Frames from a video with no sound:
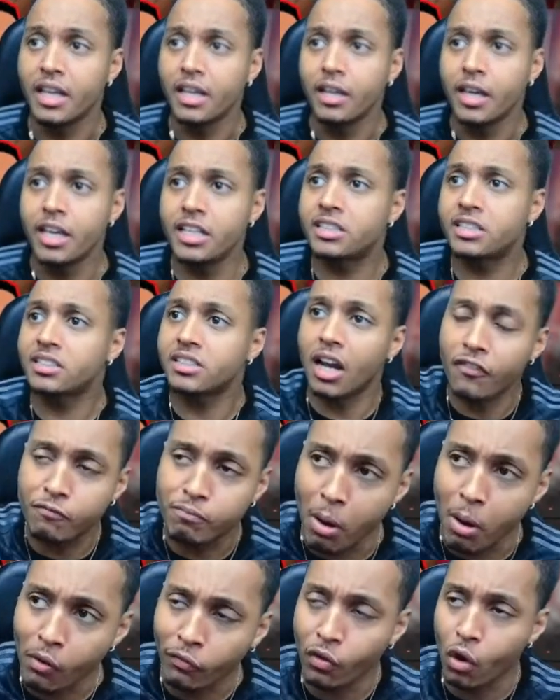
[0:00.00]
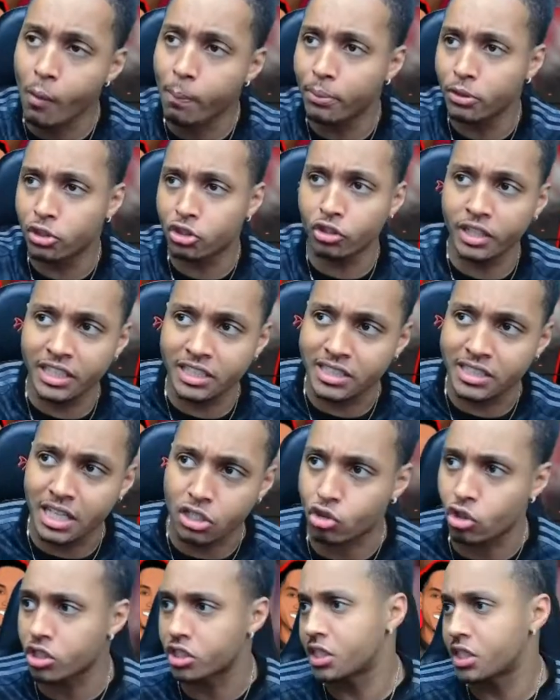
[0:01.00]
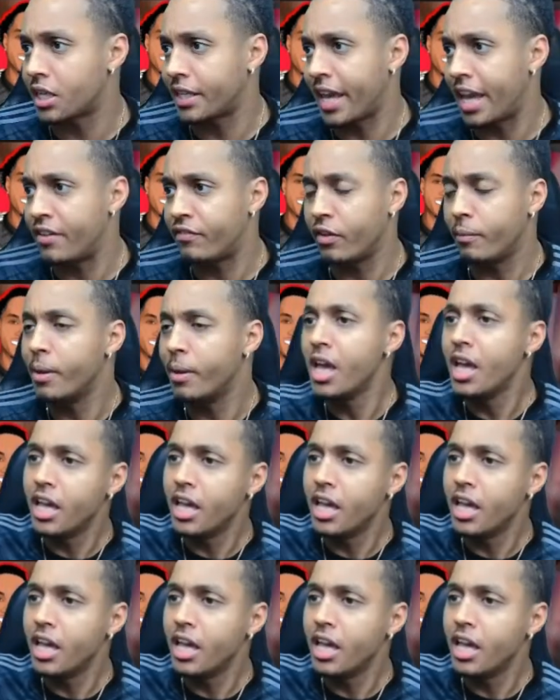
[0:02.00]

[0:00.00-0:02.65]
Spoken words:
He scuffed both opportunities that Trossard gave him.